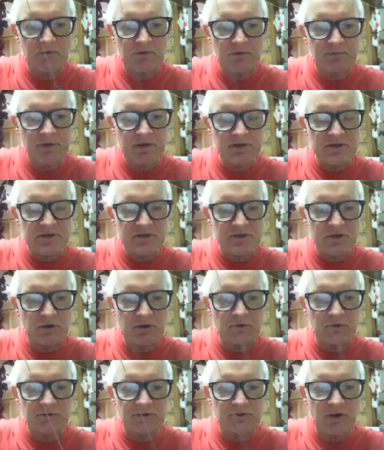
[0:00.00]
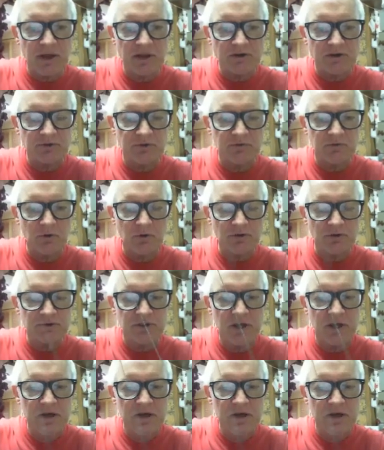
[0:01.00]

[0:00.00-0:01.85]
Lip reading: spins in circles to answer, of course.